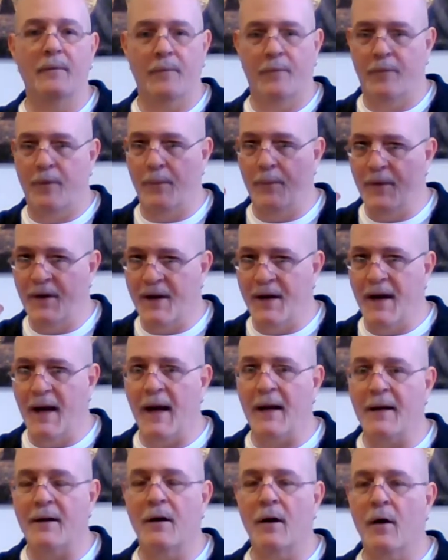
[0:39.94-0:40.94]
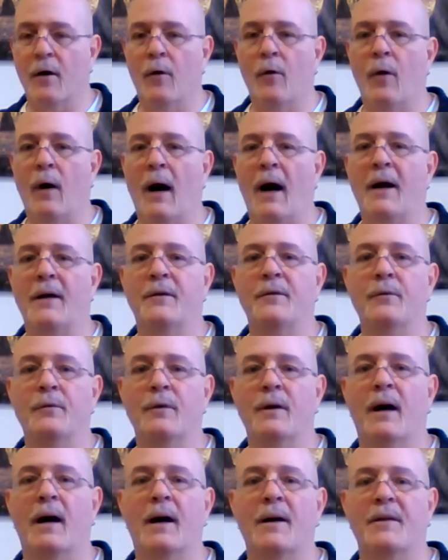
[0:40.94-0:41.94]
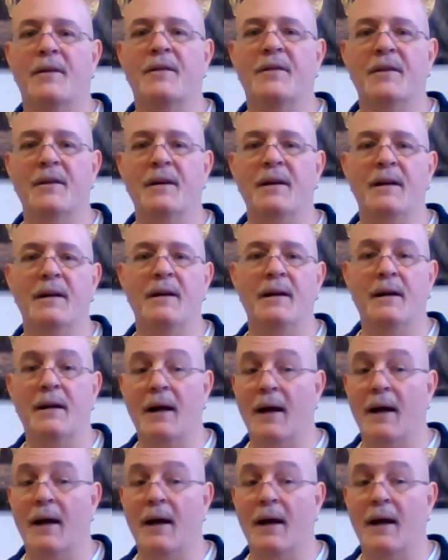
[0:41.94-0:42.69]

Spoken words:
From the get-go, I do not see